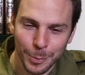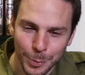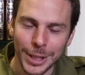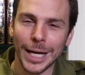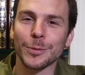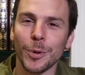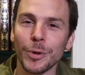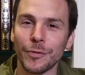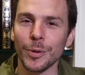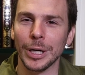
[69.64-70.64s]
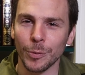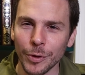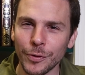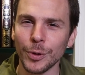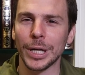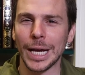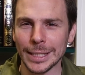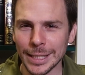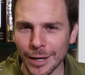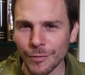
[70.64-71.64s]
But that's what we view it. We view it
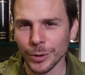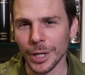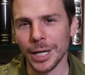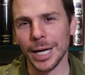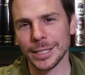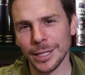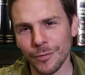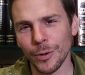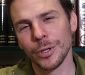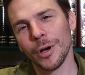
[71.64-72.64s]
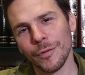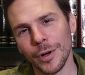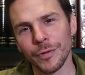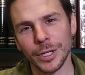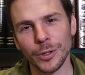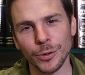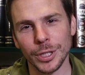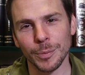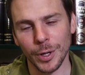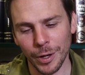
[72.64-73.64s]
as an avoda of
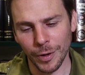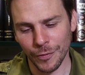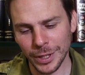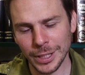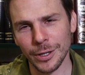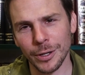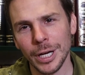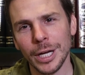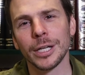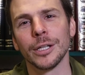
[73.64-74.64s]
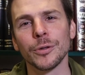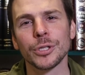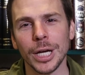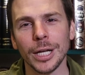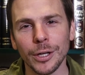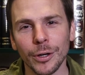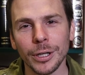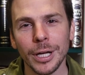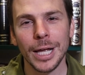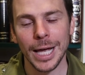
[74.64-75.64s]
Kedoshim. Of these are Kedoshei
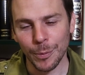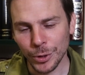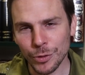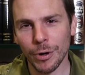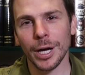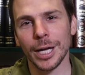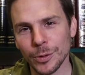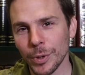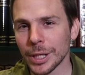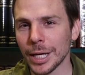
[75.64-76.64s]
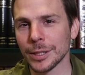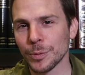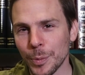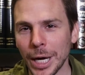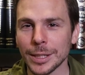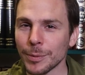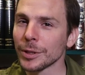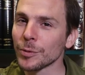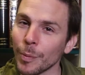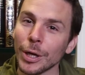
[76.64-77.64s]
Elyon. And we try as quickly as possible,
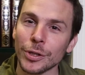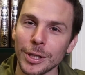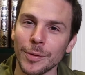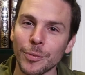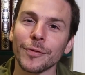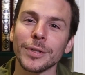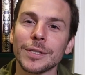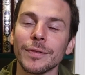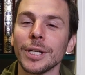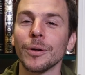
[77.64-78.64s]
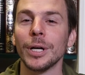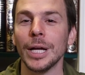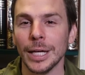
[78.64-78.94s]
as we mentioned in the previous video,